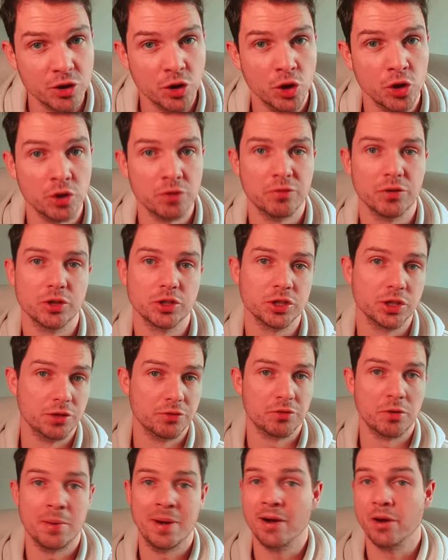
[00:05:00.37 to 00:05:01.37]
another version
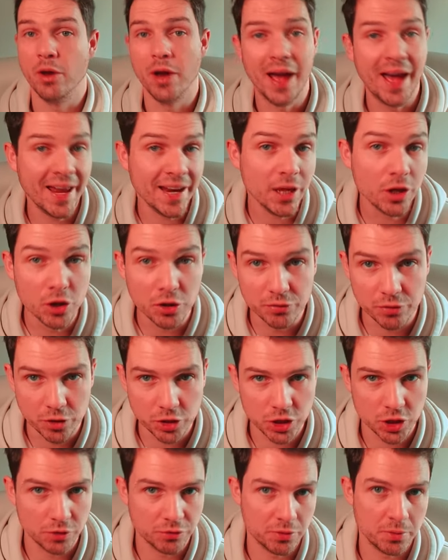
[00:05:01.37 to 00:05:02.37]
of Romario. Any other
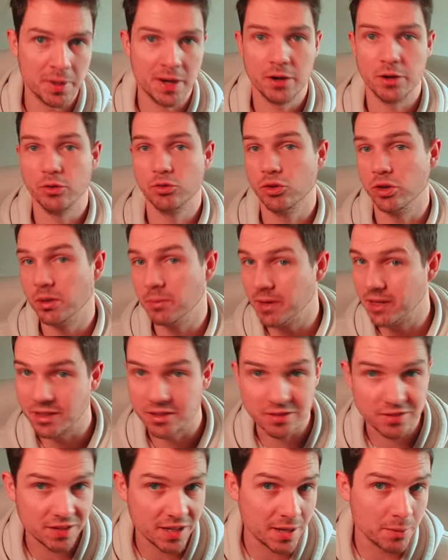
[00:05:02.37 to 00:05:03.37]
version of Romario is going to make
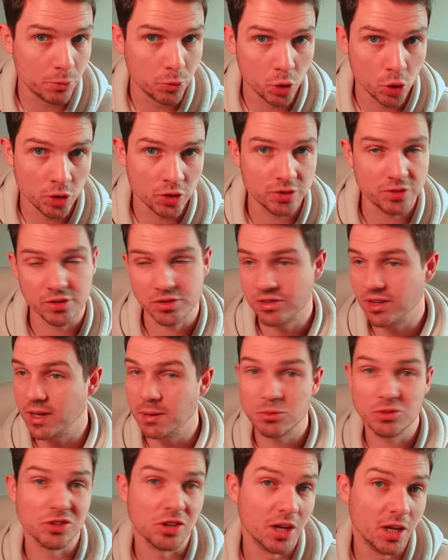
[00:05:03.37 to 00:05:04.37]
the same same runs, the
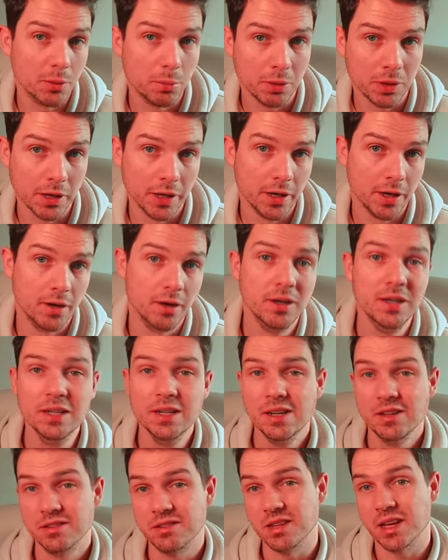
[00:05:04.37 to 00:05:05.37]
same style player,
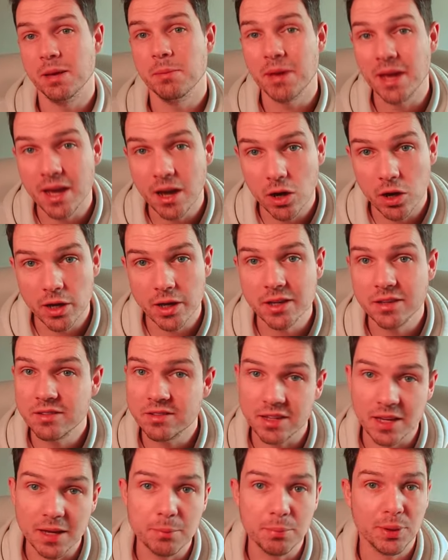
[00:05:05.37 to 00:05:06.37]
same AI,
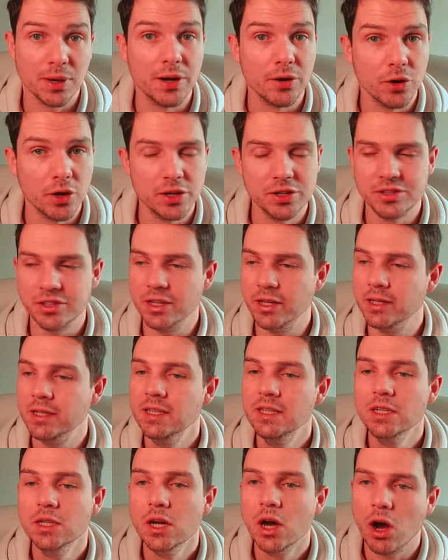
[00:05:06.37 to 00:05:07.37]
same player ID.
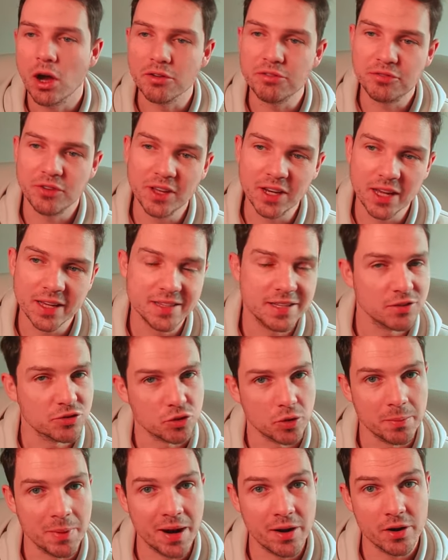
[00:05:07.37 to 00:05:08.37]
I feel like this
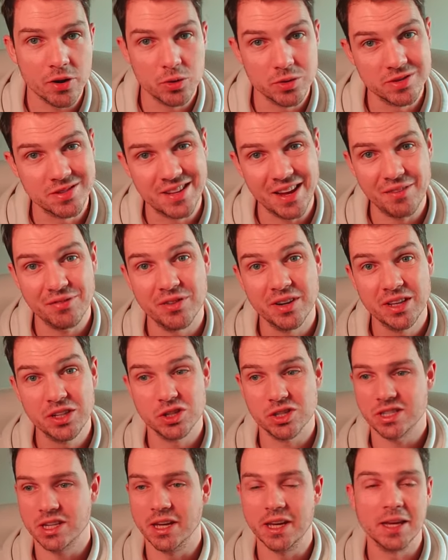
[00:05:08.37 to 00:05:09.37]
Romario is definitely
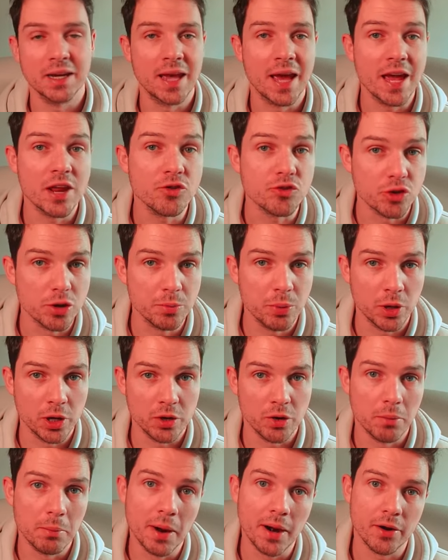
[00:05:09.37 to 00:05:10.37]
just like an entry
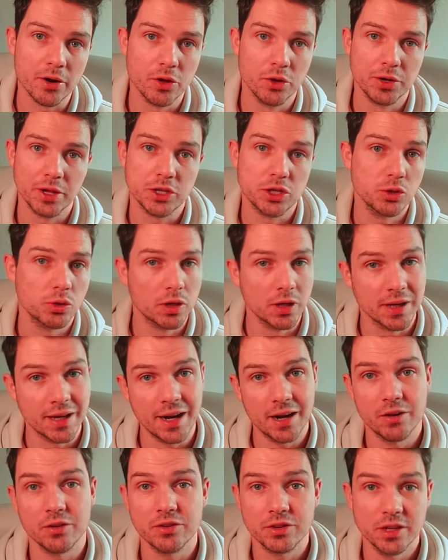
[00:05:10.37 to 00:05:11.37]
point Romario that you can
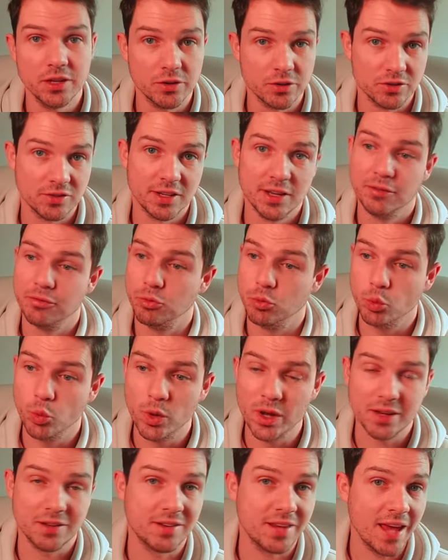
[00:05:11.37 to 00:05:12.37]
guarantee yourself
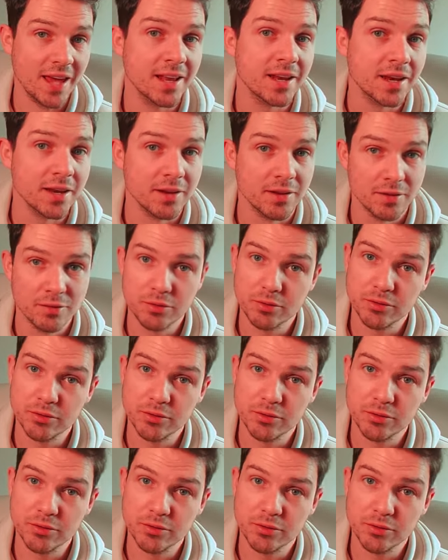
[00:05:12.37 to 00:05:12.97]
with 10,